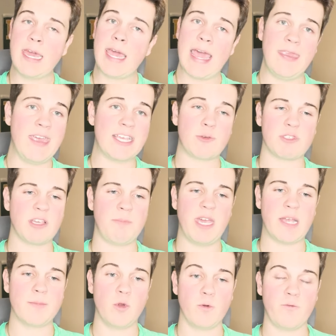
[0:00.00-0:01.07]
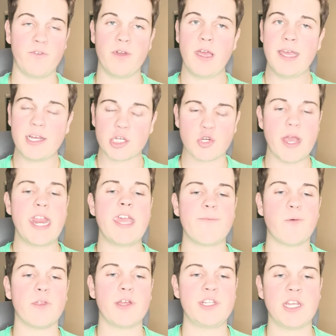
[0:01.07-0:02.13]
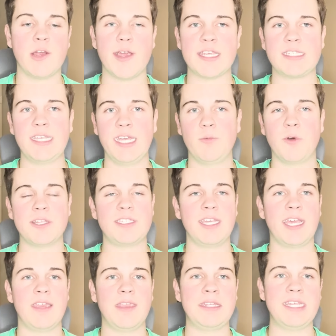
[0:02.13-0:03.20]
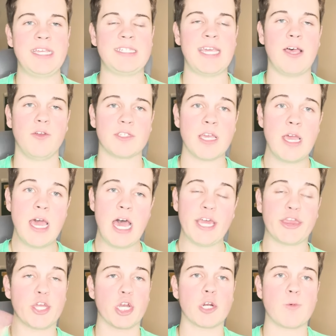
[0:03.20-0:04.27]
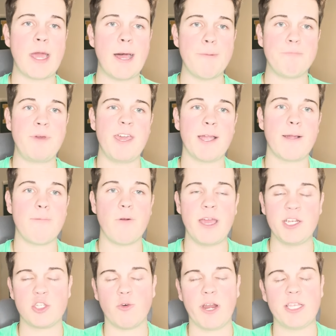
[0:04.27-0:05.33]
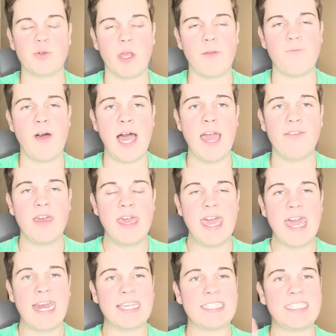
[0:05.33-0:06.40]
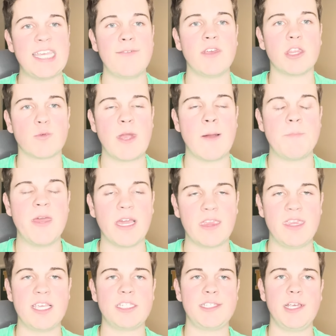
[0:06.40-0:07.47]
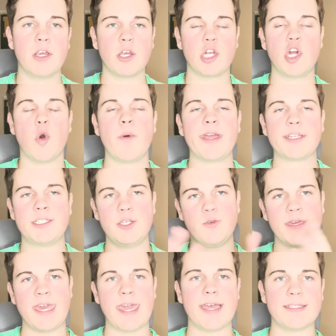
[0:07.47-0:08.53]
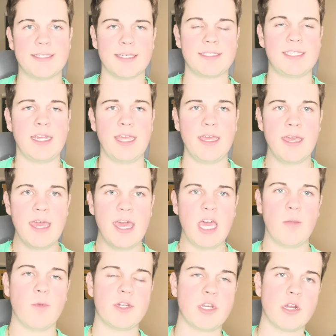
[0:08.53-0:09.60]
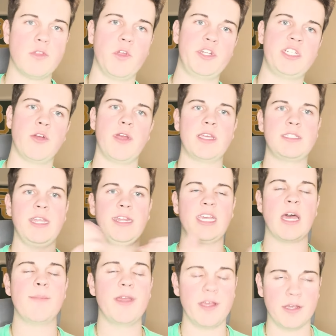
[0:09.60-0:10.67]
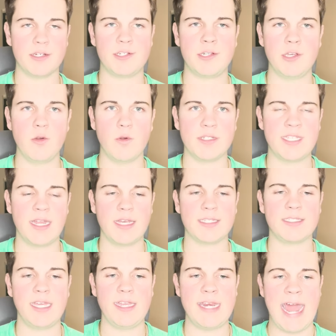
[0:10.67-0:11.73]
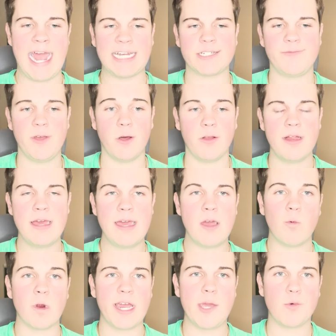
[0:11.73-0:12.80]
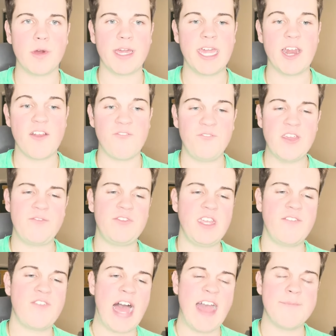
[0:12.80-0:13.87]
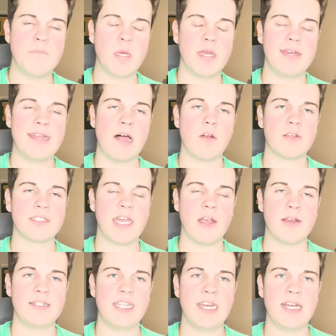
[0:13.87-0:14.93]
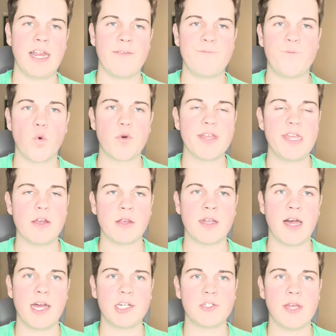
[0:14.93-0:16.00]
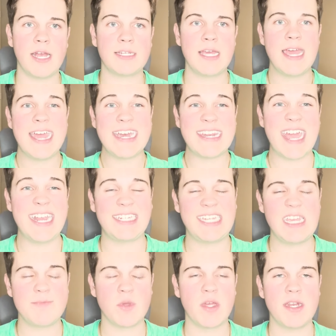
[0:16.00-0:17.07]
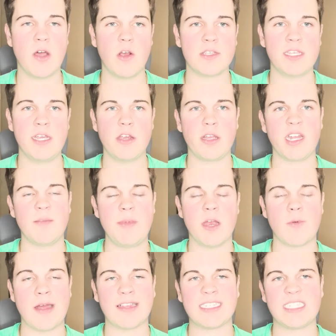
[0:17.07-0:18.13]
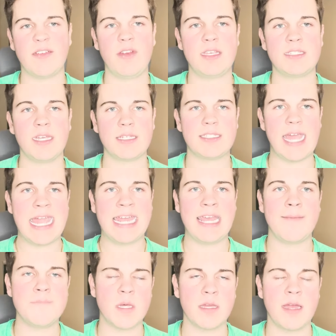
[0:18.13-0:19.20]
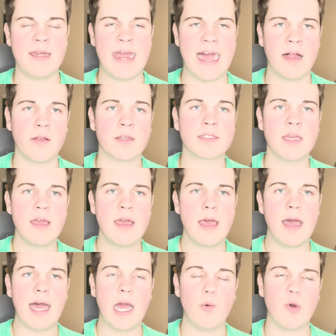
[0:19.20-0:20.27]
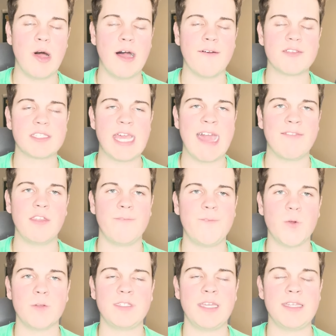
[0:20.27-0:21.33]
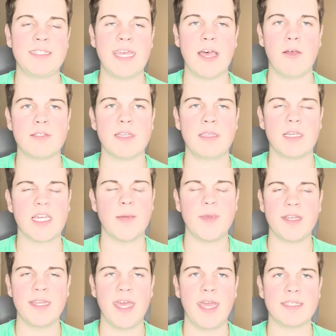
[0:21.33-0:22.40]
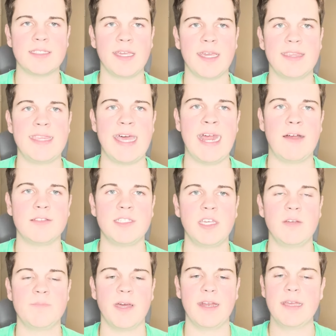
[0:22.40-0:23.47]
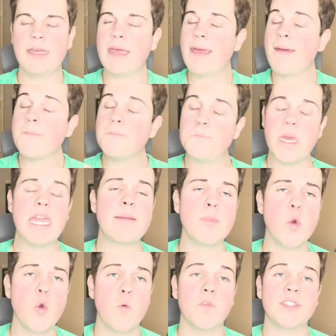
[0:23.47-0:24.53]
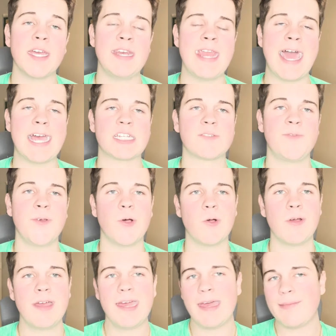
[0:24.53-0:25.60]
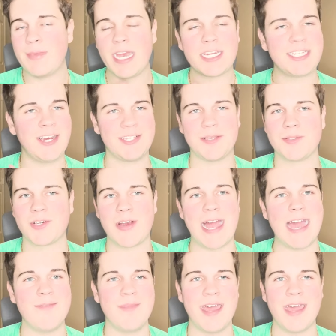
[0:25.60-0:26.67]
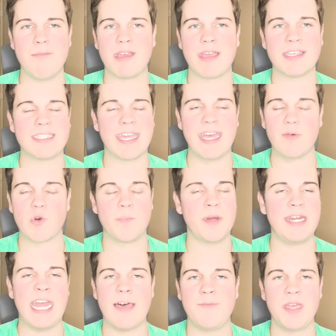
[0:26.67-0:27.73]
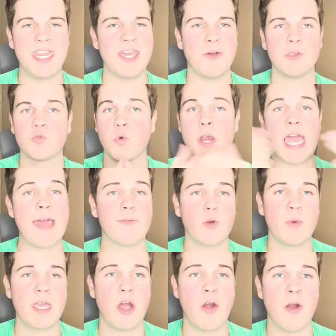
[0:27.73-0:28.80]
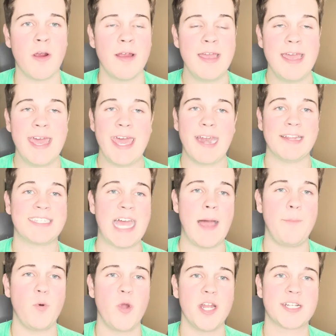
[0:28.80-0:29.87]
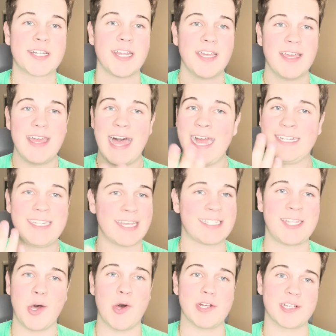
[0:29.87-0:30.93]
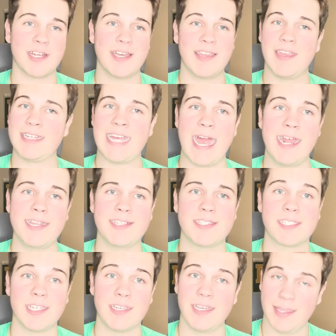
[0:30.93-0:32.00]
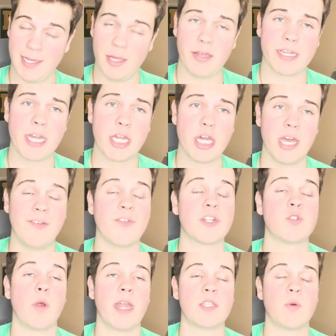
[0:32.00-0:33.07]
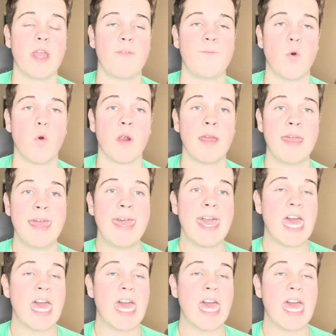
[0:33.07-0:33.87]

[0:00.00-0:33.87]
And this was a big move. Trading for L'Jarius Sneed, once again, the details. A 3rd-round pick in 2025 and a 7th-round pick this year going to Kansas City. In return, L'Jarius Sneed coming to Tennessee, Nashville, where he will get $55 million guaranteed in a 4-year contract. $19 million a year, going to be around $76, $80 million. We'll obviously have the full details in the coming days and get that out to you. But big moves in Nashville. Make sure you subscribe, man, because again, we're putting out videos wherever we are. And on top of which, I just told you, the Titans, they're looking good for 2024.